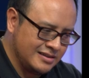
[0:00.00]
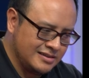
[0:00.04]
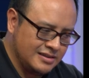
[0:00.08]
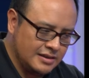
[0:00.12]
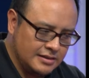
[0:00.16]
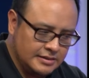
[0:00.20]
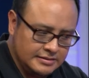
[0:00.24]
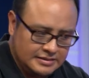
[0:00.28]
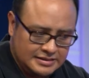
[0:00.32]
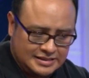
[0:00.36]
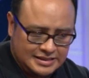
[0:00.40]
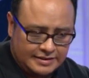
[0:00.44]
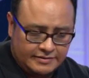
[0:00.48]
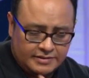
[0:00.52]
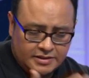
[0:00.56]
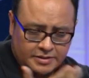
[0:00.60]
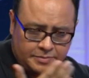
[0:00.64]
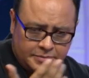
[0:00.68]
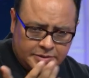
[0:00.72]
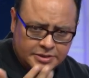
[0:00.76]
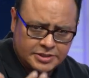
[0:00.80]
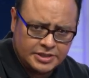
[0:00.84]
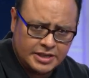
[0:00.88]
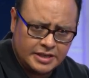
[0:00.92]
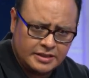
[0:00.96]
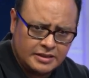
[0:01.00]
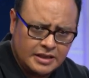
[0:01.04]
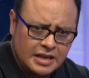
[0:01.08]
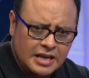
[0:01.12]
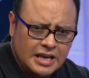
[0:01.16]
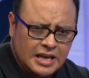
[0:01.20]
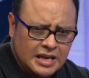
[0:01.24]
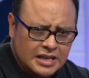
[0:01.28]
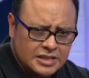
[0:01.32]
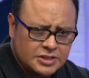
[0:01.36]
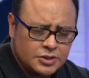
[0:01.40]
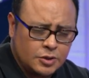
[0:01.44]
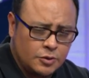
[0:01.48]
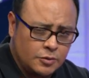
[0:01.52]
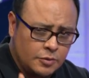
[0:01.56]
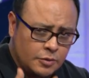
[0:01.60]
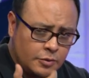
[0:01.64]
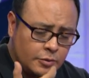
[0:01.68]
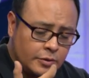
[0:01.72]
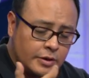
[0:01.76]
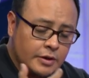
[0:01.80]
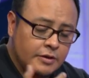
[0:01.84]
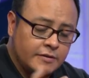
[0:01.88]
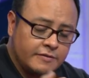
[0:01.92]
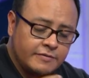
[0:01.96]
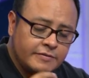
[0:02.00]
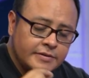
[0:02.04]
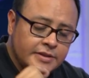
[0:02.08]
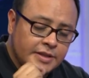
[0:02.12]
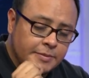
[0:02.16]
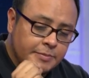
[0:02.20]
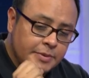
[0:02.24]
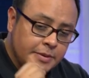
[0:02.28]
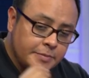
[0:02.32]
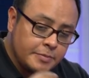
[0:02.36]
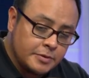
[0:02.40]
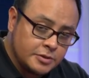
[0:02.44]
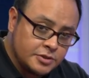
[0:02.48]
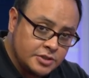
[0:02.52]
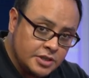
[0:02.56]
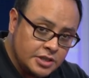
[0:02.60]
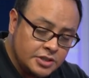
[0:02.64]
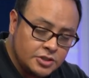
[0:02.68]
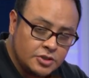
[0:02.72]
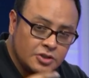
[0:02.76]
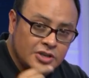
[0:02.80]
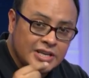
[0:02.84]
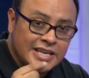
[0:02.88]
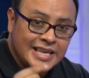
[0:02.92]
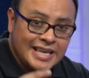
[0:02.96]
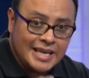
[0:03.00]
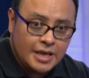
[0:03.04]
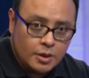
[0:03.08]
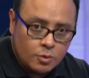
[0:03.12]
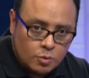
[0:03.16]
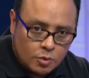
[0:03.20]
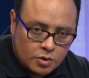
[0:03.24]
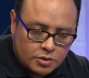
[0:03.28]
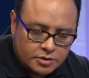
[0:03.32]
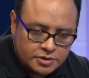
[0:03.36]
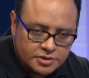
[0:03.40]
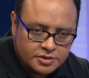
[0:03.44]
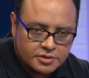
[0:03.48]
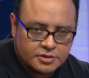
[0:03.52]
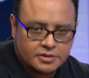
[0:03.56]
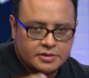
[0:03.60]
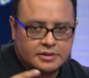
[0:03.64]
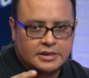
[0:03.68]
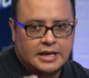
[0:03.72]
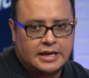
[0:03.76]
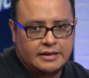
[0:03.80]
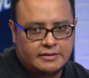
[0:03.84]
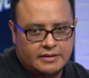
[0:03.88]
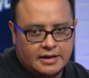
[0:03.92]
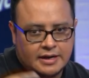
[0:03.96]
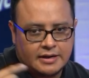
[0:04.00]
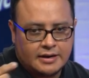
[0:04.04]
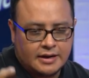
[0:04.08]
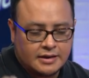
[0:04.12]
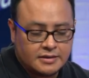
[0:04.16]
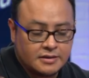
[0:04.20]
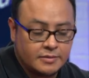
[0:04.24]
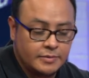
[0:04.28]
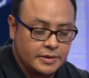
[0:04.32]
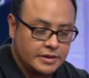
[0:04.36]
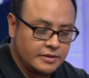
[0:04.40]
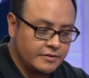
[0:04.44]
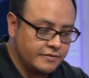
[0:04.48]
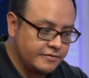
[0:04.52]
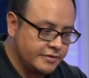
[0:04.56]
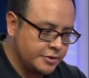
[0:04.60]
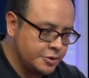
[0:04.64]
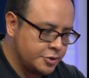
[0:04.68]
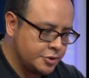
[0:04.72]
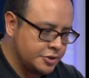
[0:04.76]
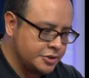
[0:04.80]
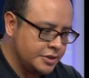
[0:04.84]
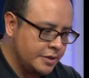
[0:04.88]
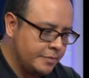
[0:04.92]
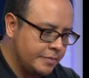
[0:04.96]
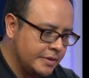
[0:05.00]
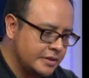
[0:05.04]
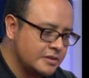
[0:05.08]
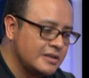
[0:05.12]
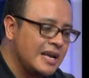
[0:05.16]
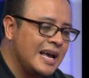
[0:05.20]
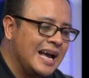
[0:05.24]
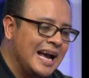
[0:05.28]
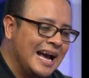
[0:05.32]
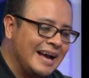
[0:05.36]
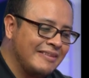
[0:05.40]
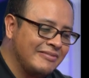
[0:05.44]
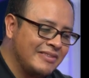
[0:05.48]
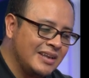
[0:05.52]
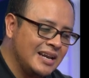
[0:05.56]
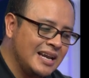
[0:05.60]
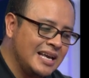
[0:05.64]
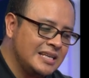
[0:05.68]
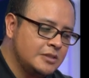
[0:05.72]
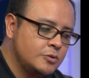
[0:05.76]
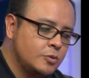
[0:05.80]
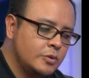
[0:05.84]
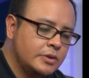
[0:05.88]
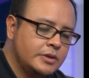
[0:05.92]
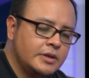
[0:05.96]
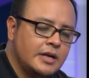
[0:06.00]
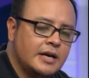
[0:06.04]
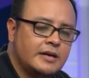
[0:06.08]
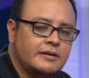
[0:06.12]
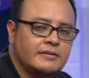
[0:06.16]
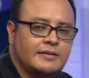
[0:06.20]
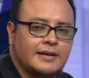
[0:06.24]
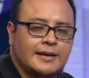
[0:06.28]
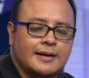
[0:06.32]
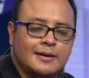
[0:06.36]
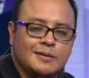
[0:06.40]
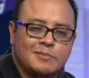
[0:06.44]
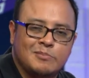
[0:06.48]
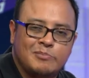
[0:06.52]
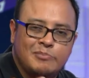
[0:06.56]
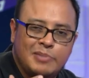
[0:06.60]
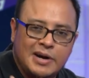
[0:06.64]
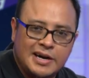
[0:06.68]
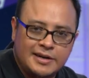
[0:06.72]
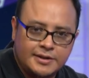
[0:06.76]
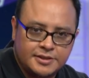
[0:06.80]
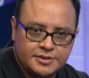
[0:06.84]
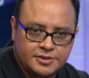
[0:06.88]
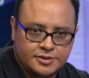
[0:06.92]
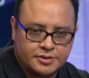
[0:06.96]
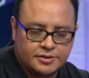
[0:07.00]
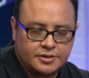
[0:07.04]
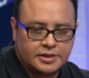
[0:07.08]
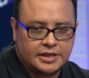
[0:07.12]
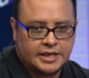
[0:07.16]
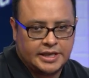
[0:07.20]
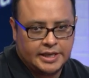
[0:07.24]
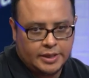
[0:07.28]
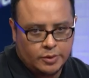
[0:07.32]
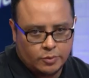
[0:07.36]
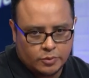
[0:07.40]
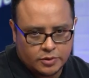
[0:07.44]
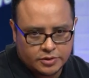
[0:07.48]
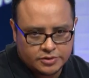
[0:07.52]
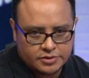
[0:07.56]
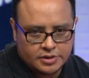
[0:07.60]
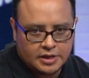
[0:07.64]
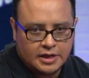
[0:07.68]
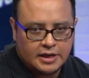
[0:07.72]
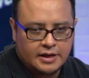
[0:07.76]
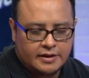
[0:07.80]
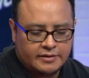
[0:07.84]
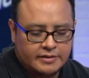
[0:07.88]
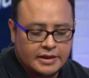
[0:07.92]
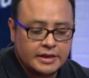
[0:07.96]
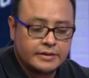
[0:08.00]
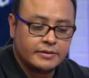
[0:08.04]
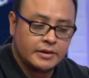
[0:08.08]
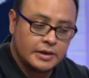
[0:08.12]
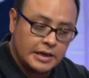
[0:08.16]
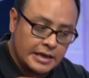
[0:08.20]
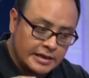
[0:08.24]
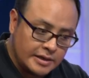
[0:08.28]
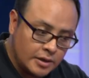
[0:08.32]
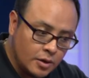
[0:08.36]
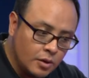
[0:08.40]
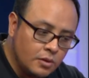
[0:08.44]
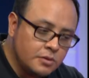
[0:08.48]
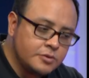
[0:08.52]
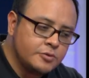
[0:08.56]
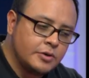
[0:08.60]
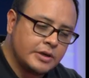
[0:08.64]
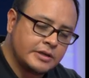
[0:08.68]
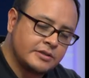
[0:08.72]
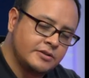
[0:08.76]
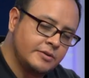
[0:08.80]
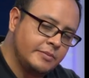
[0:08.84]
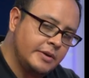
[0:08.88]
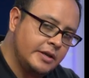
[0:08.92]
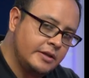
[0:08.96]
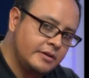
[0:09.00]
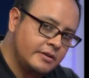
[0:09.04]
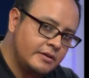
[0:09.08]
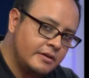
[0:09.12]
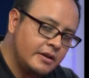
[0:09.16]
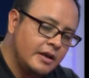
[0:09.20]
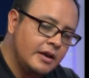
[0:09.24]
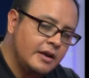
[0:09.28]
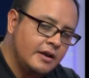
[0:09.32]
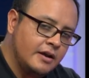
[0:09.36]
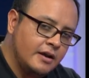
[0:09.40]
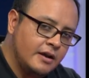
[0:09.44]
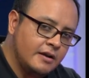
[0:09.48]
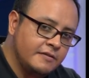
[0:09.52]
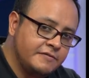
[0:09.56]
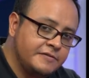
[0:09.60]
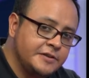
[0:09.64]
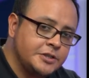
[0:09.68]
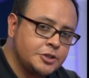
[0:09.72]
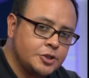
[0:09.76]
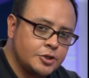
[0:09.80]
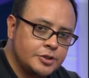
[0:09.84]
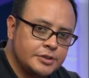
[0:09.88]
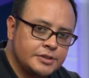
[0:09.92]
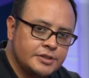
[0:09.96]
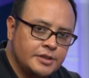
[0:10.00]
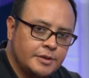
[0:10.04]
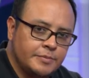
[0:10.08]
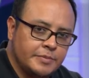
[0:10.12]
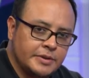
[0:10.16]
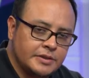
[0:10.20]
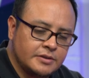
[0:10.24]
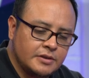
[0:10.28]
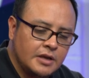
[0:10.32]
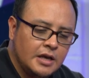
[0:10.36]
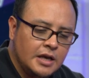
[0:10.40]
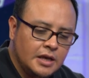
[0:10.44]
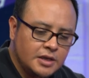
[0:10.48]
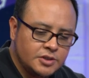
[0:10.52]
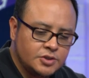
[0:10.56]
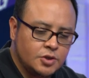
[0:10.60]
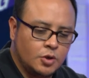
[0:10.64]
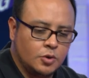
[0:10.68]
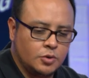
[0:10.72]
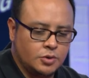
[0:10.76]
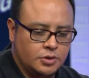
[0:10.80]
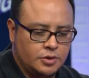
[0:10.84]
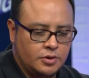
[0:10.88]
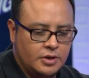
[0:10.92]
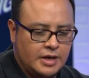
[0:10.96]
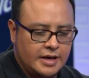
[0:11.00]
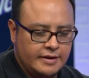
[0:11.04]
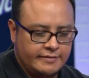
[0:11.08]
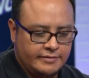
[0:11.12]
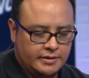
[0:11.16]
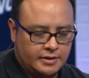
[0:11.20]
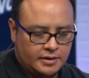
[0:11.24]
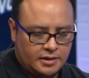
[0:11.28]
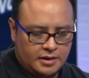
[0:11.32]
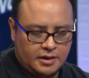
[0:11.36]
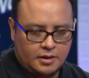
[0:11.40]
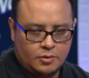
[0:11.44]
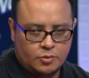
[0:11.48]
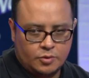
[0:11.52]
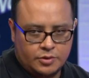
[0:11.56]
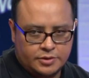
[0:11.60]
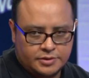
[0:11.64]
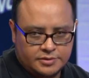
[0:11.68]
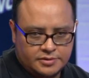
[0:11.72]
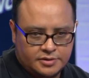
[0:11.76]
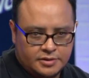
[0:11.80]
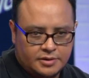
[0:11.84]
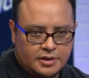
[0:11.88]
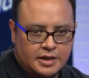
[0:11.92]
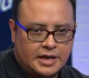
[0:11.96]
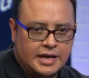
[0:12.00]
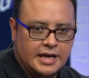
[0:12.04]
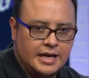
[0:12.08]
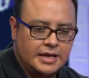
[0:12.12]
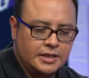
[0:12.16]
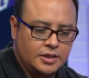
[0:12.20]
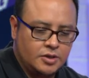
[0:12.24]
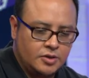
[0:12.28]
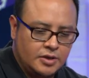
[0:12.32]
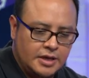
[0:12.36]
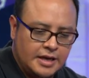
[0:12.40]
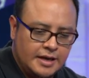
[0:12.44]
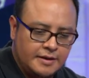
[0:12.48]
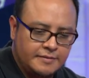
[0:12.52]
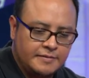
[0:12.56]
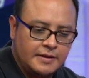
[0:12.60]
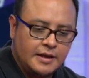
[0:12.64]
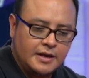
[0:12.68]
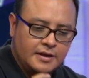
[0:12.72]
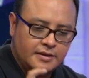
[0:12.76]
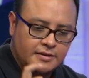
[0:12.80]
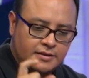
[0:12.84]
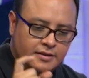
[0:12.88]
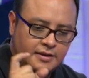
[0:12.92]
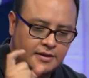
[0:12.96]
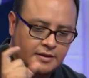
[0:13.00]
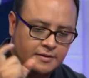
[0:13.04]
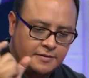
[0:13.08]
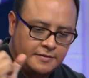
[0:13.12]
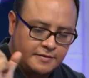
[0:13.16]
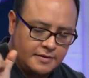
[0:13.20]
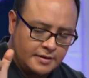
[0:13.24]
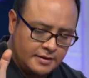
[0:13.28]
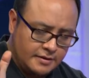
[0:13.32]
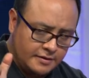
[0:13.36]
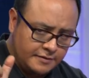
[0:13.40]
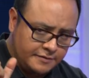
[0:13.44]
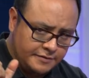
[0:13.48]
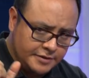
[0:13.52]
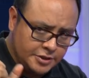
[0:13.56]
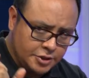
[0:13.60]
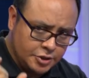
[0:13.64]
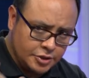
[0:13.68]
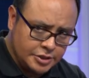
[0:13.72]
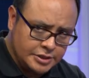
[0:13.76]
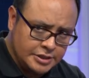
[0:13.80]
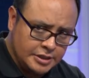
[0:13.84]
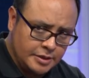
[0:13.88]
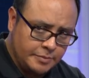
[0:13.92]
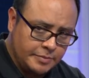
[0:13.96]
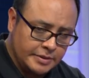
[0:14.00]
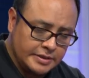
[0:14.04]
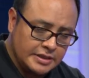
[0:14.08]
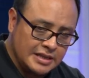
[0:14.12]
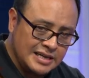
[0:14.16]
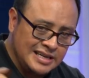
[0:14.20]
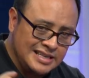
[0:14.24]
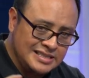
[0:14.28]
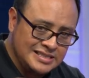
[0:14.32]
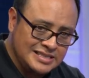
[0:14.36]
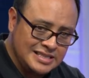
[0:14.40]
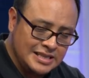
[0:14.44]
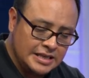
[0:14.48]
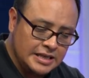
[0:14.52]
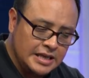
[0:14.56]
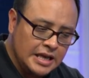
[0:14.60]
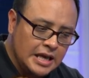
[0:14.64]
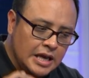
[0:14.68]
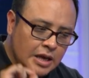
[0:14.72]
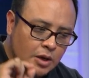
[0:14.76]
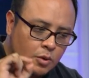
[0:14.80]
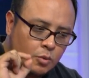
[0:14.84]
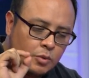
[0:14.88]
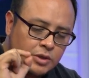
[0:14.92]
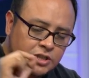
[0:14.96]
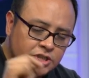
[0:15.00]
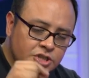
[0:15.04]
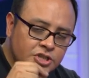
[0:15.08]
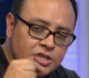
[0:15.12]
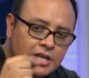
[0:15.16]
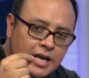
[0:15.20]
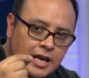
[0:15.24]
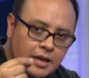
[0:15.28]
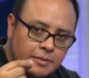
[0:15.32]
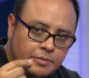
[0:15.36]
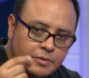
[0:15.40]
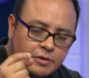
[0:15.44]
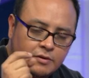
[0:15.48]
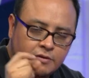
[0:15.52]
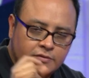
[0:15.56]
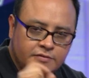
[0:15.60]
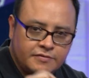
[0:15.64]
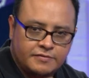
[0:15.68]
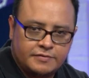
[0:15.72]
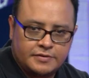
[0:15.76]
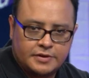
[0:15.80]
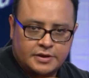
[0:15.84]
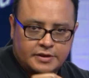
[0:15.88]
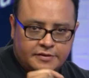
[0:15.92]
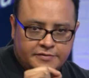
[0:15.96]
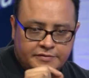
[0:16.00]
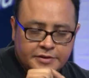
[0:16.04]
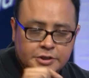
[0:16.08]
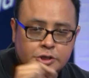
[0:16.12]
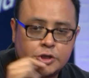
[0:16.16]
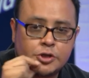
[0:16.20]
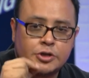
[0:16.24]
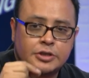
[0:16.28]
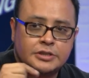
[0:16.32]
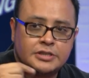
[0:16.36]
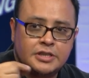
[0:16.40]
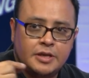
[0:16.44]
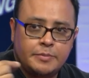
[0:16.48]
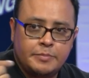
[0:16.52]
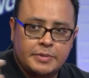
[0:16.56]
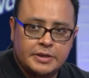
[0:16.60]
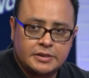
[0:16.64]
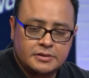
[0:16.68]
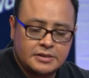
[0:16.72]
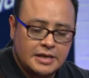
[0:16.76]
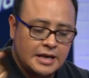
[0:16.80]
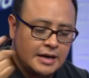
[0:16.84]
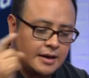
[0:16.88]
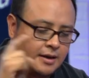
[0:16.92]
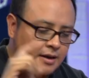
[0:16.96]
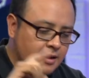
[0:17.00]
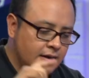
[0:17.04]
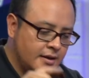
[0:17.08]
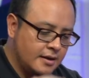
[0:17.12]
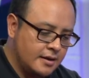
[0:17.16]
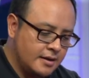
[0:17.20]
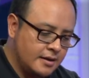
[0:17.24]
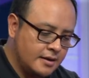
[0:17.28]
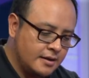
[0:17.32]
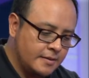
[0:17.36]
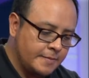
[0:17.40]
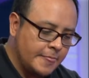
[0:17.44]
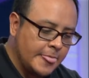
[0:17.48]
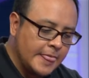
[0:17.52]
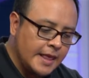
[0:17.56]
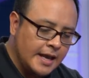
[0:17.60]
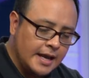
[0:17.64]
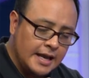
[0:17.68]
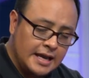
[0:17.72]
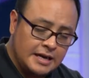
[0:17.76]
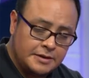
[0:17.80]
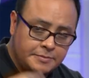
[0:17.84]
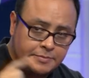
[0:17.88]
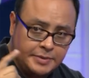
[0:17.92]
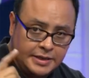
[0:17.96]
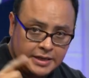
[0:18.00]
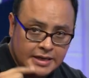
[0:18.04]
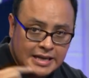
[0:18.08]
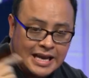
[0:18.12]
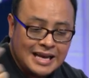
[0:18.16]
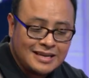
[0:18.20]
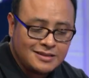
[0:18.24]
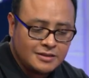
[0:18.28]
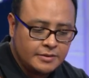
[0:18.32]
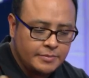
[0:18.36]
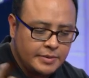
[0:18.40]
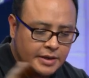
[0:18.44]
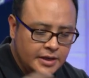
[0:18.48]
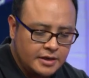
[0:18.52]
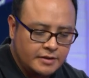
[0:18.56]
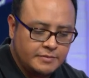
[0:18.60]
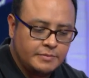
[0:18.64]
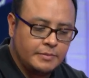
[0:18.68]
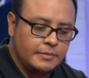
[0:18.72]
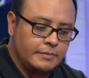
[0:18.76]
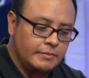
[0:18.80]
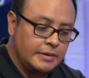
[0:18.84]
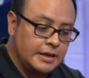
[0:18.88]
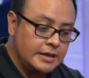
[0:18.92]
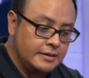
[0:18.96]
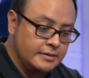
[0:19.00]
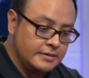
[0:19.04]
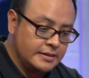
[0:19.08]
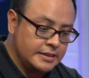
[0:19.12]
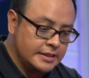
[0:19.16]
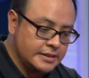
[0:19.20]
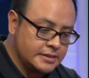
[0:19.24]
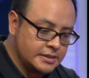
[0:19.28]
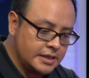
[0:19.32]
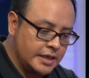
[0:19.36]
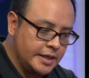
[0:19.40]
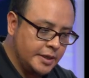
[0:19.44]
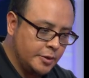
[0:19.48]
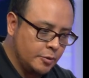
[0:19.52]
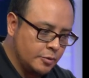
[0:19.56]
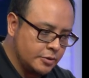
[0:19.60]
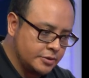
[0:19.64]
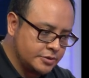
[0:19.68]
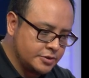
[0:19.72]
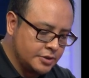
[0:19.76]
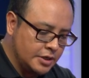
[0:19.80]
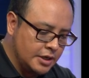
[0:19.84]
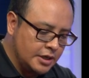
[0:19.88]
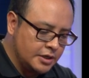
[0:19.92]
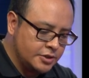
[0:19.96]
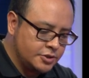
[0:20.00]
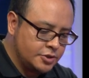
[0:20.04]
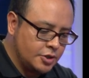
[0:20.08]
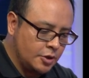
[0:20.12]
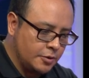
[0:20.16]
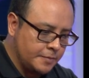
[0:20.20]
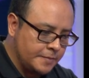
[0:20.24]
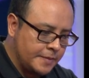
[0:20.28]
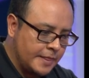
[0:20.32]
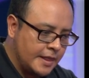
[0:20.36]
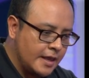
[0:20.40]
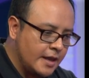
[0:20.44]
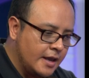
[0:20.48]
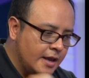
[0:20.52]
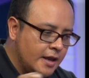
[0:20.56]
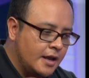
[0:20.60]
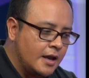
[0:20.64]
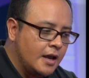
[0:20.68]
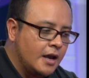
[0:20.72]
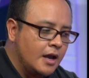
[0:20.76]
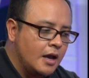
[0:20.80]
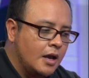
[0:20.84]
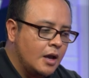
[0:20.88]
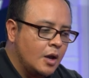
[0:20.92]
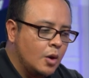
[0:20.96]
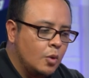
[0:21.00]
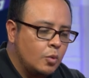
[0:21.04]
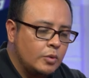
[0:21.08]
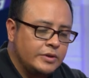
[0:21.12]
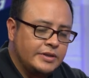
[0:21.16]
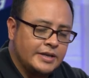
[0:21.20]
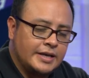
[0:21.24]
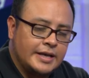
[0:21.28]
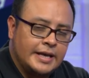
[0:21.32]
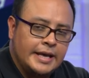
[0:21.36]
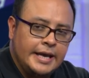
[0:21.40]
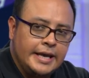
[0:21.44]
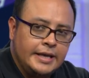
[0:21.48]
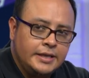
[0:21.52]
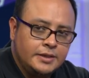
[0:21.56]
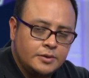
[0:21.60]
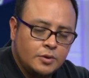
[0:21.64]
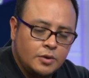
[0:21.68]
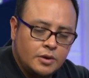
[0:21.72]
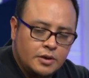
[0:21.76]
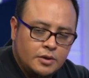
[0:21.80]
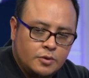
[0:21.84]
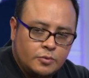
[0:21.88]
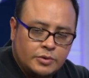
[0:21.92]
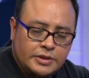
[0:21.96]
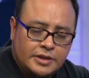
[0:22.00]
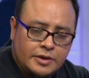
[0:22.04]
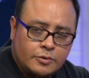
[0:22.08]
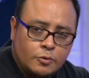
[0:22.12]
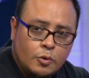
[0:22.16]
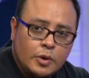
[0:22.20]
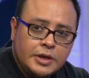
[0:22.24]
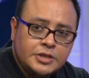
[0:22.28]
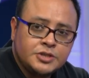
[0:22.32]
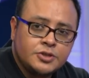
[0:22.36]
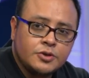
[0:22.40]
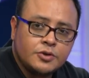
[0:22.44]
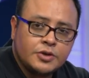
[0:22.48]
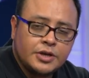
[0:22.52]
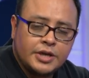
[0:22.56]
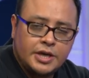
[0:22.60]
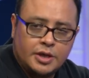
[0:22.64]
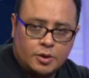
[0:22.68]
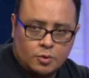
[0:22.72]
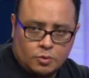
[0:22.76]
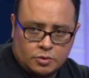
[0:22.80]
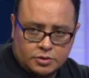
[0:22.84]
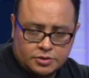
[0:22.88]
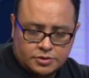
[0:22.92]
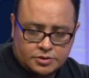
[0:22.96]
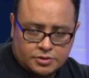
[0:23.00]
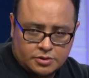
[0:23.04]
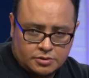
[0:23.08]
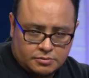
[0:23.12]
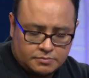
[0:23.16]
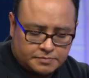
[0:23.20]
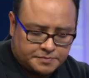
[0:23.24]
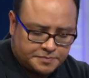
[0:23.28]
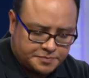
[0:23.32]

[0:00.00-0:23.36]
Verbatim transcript: uh, seventy percent. So uh, the preposition keywords that are activating feature snippets. And the last one are the comparison keywords that are also activating uh, feature snippets. So you have the keyword and you have the uh, feature snippet. Let's see which type of uh, feature snippets uh, are being activated by these keywords. So, With the, key, uh, with the question keywords,